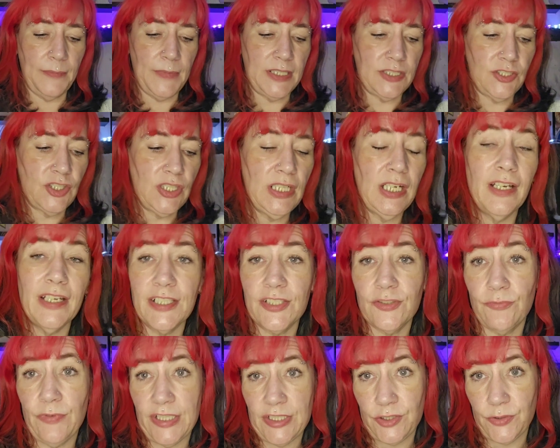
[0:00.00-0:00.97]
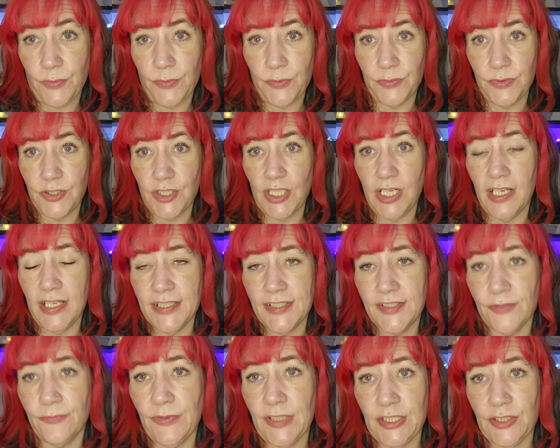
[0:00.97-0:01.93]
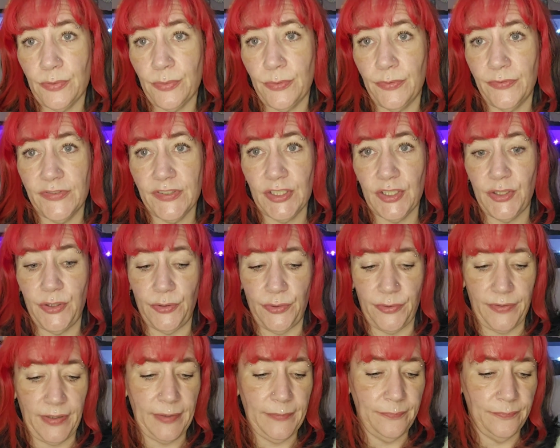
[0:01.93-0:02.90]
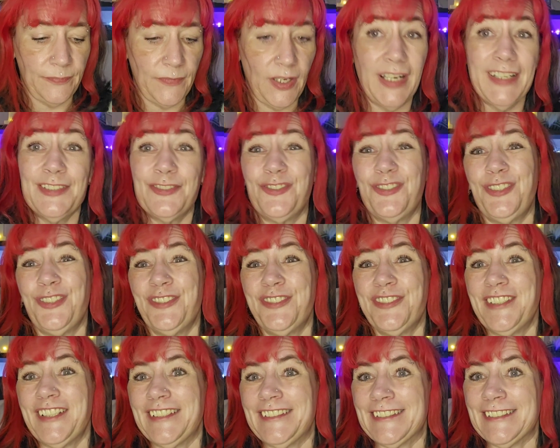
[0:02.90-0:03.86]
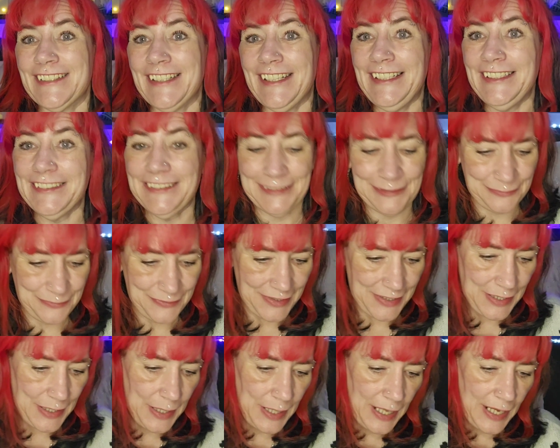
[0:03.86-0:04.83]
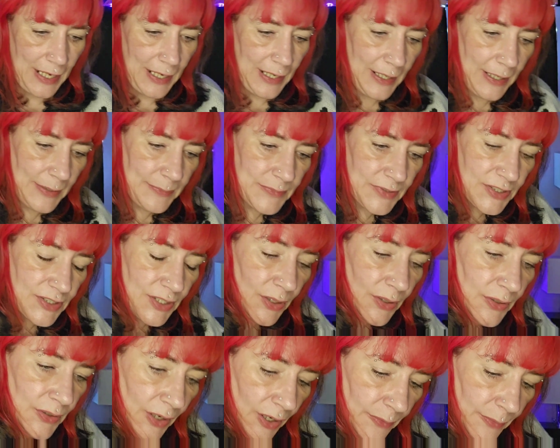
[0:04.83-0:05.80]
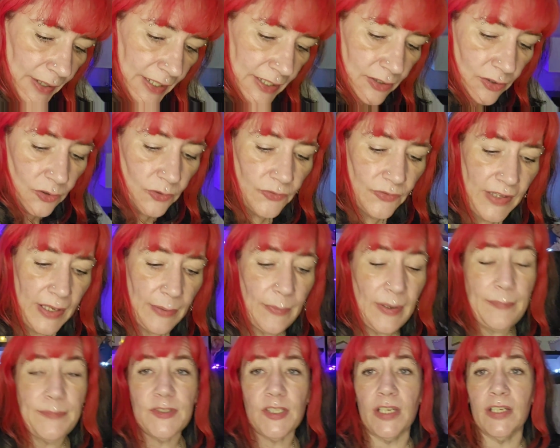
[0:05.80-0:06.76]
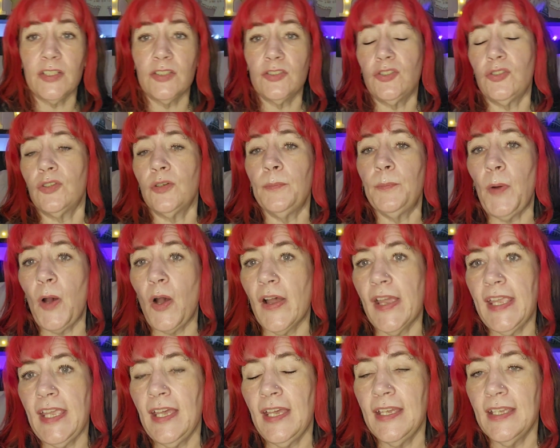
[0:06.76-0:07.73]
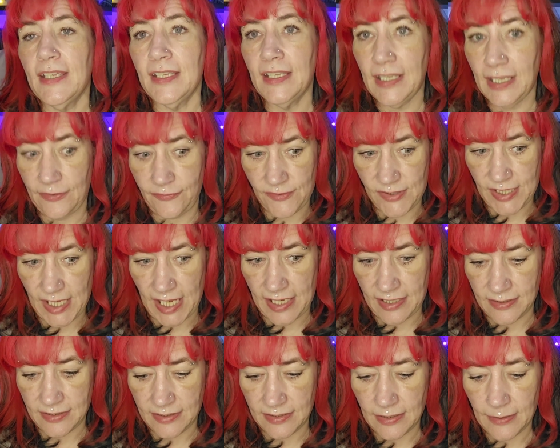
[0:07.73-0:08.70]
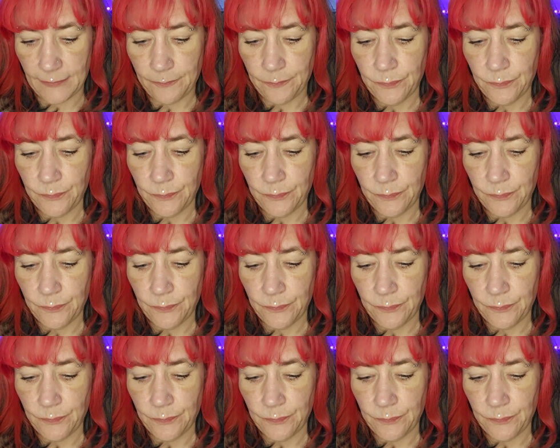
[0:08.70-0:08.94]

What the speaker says: She likes rituals. She likes the ritual of Sakura. I introduced her to that. So I went on their website, because you can buy gift sets.